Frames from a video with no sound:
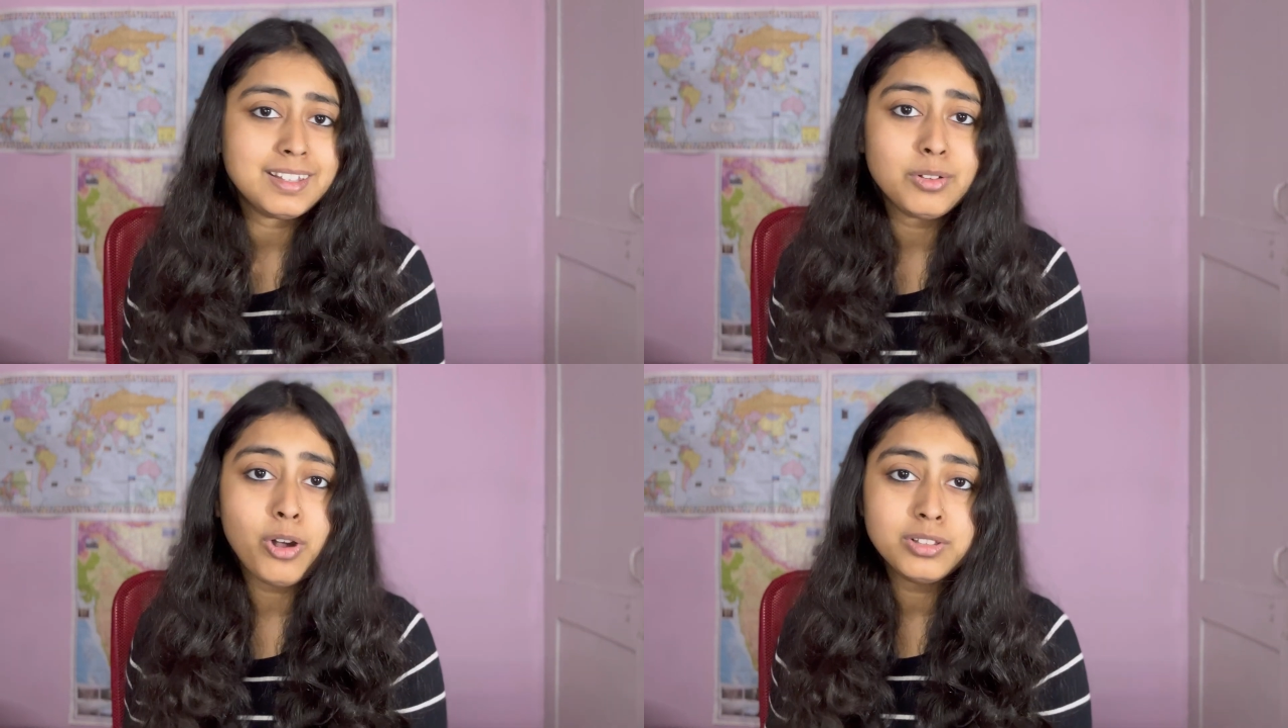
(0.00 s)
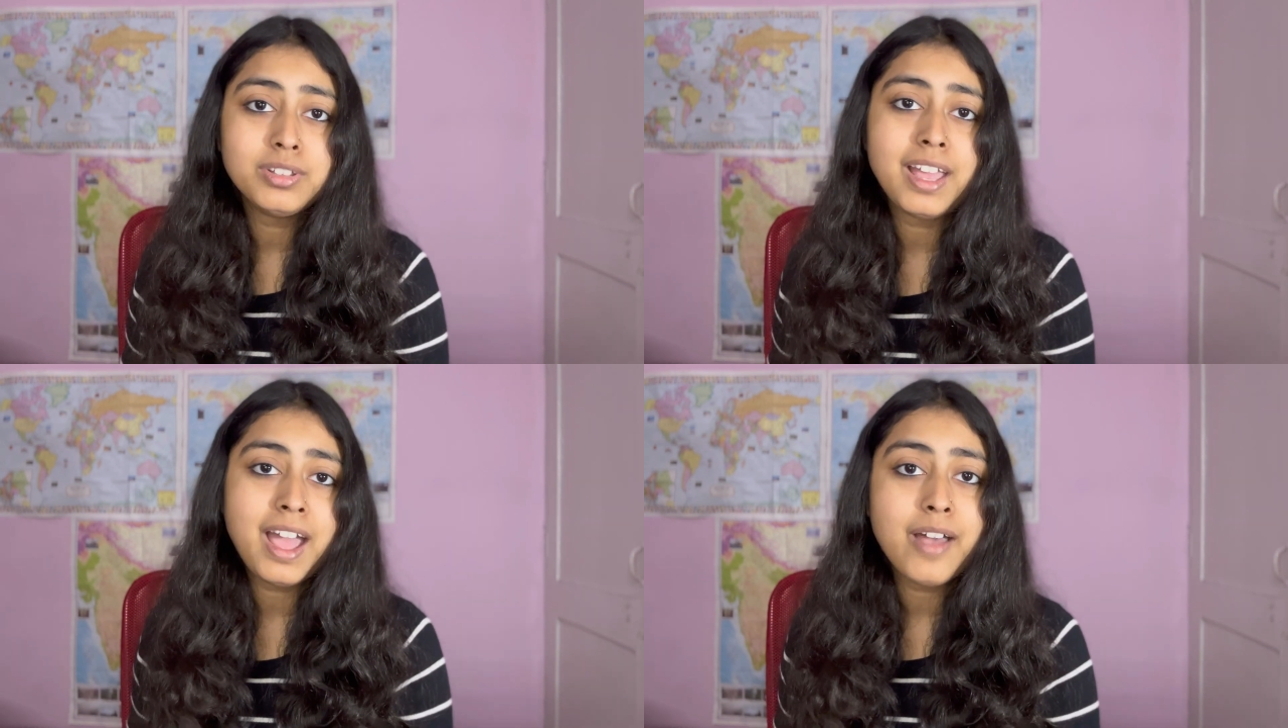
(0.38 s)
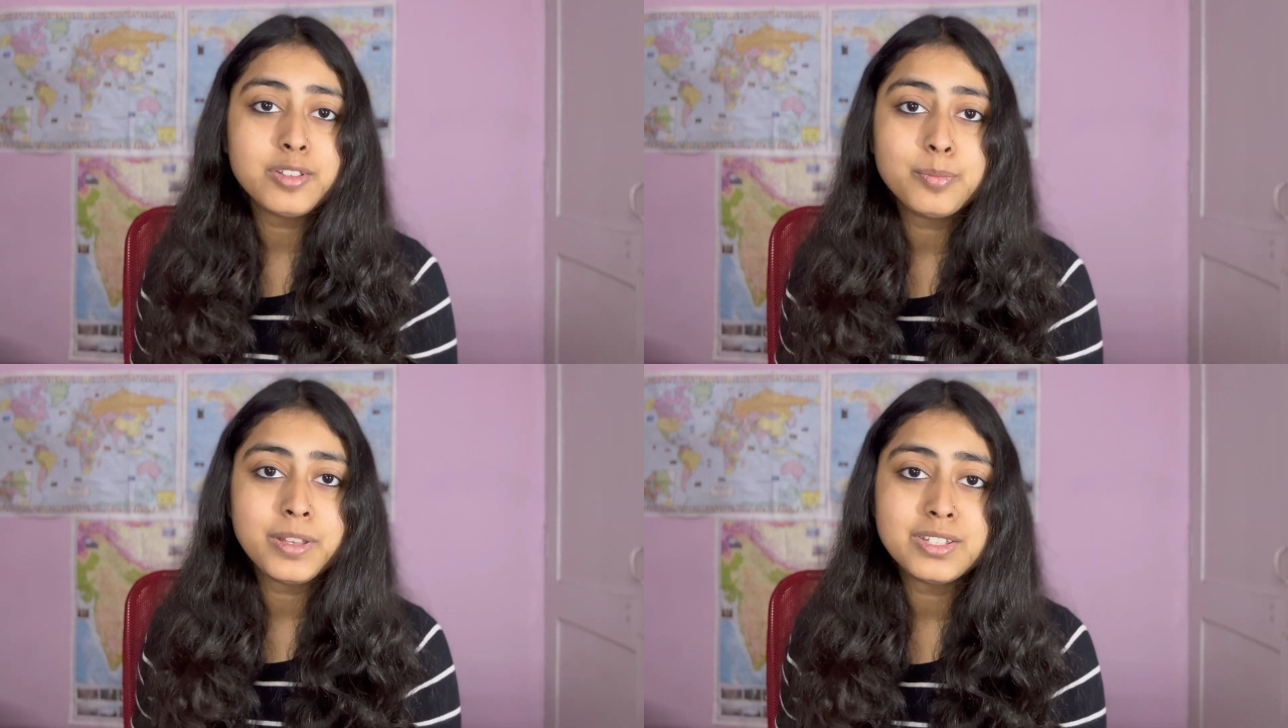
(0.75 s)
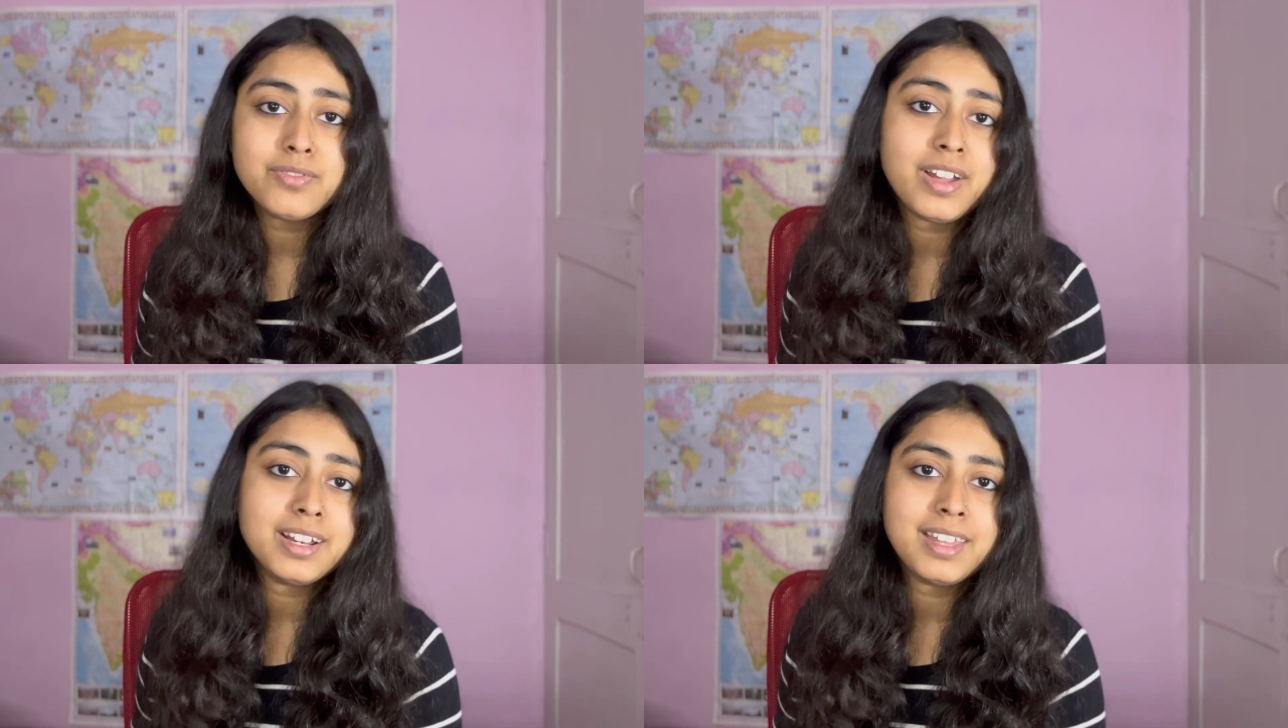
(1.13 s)
although they have
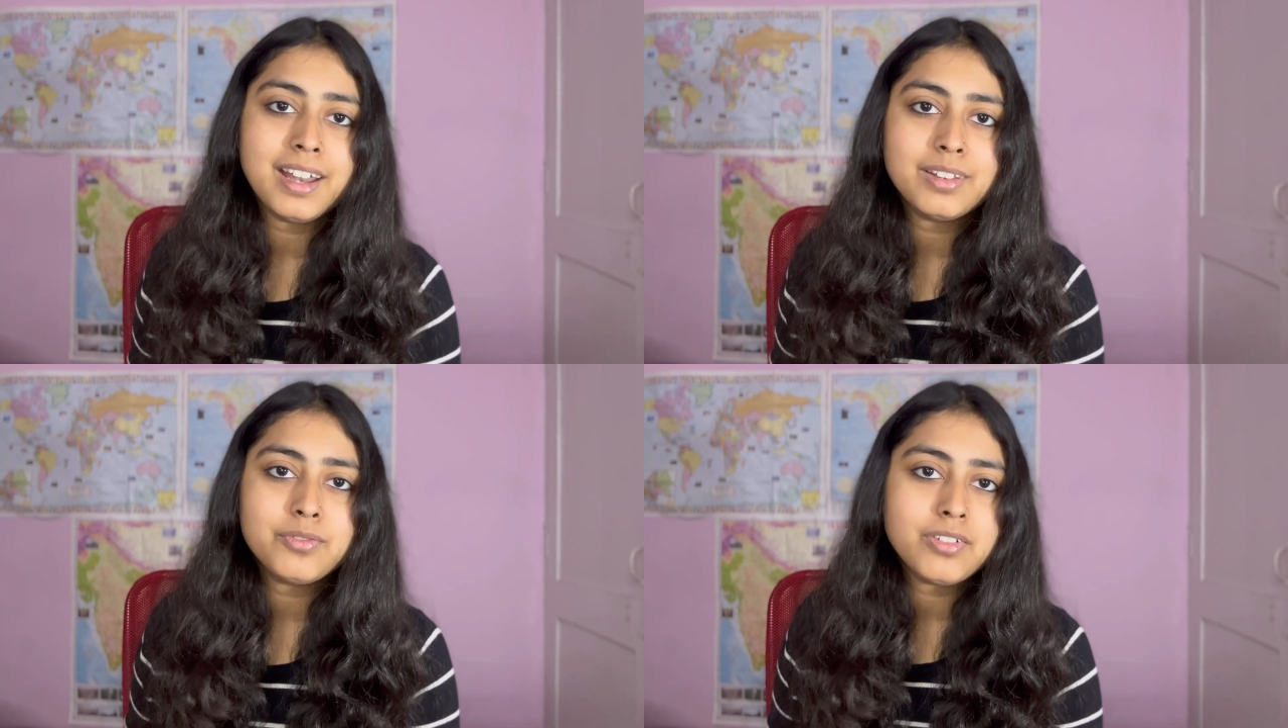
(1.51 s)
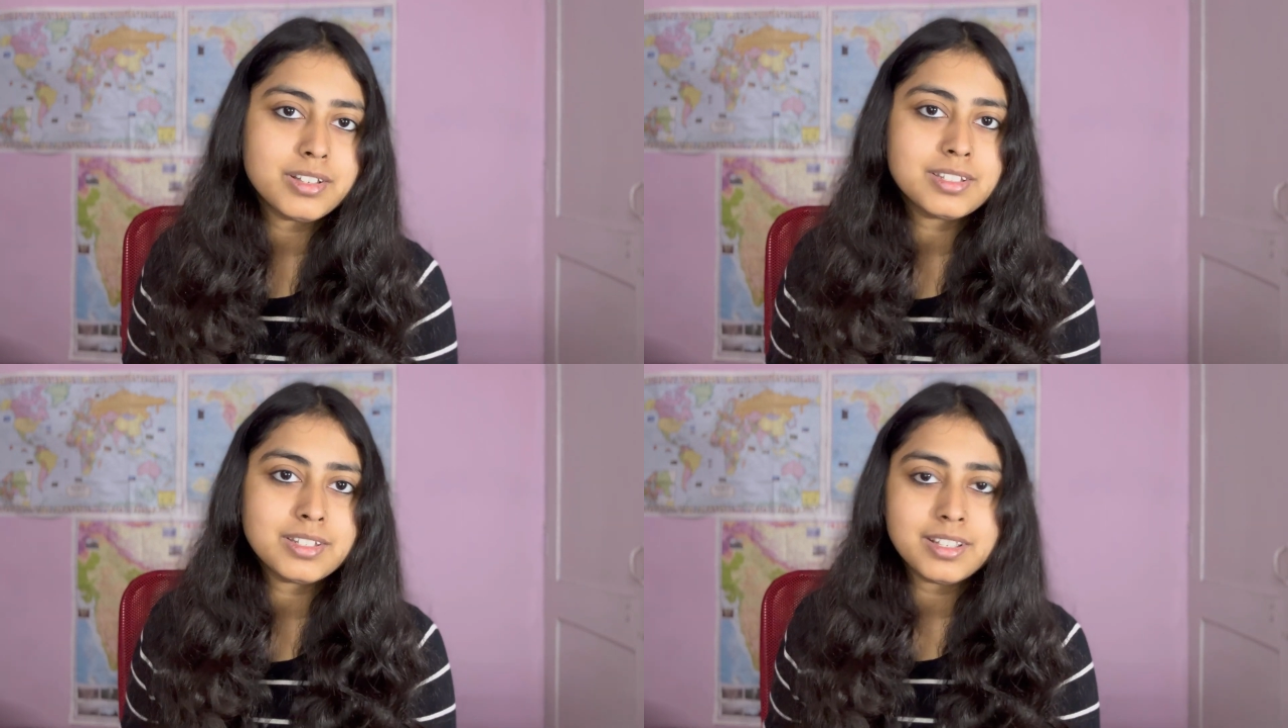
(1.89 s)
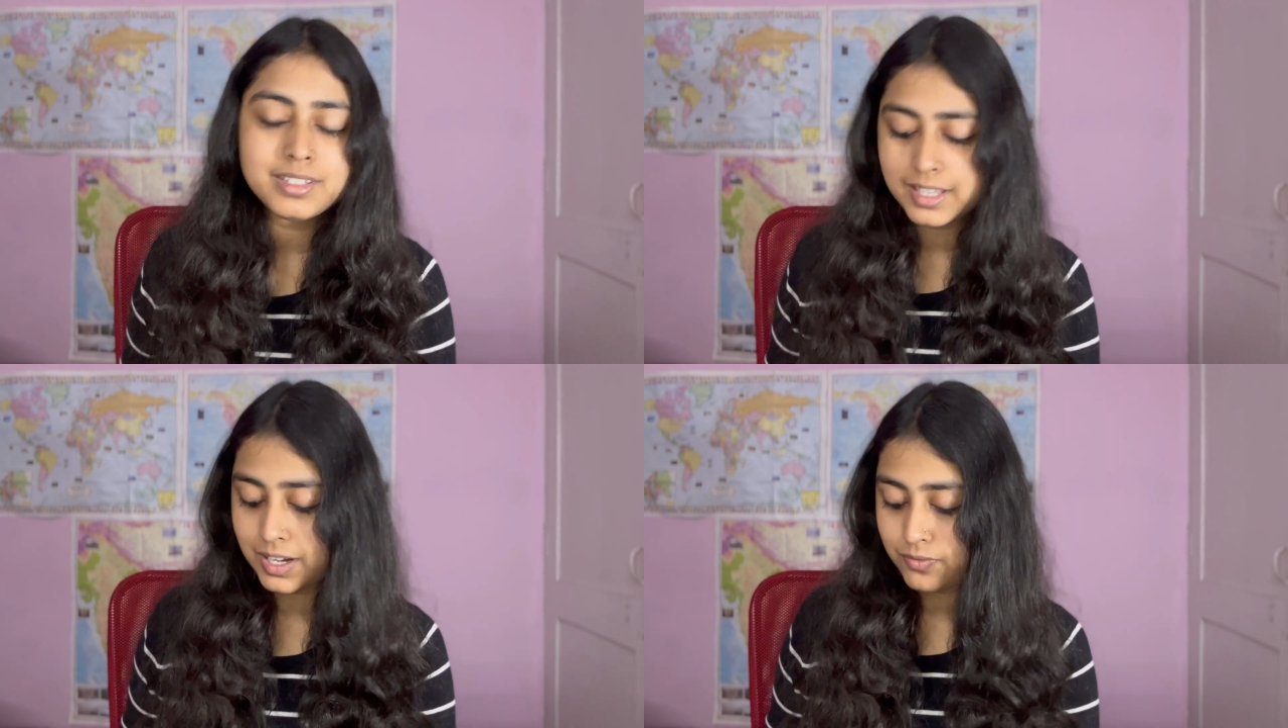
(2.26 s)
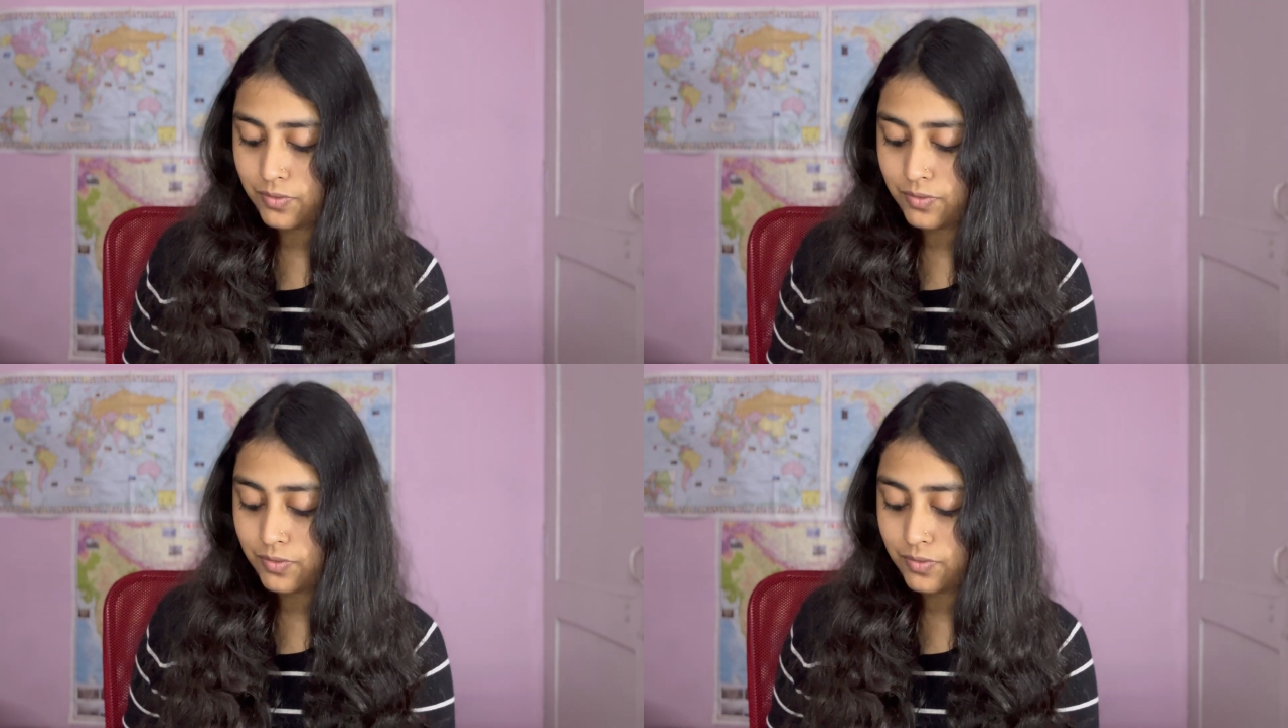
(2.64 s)
specified that 2nd